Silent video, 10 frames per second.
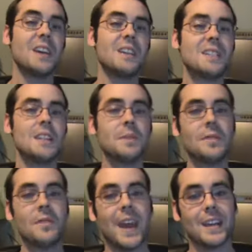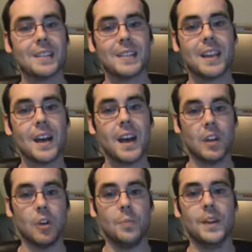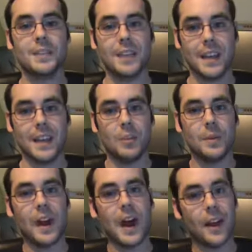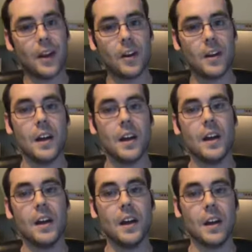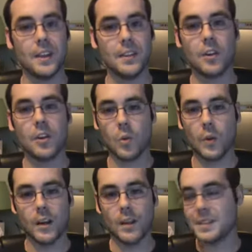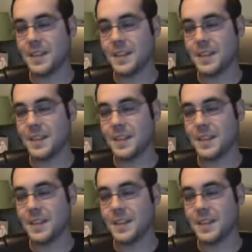see them advance a little bit, uh, get a little bit higher uh, in their careers.